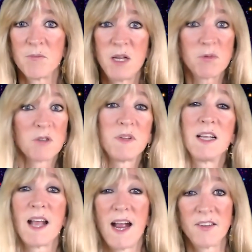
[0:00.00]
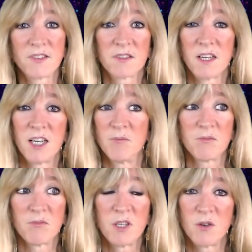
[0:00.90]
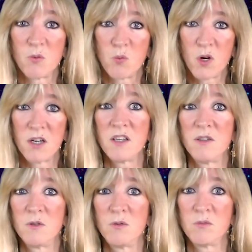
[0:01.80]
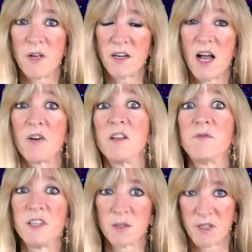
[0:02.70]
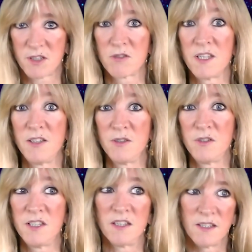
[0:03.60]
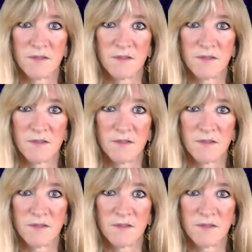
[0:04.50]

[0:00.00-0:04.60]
People are being asked, how do you feel about the Green New Deal,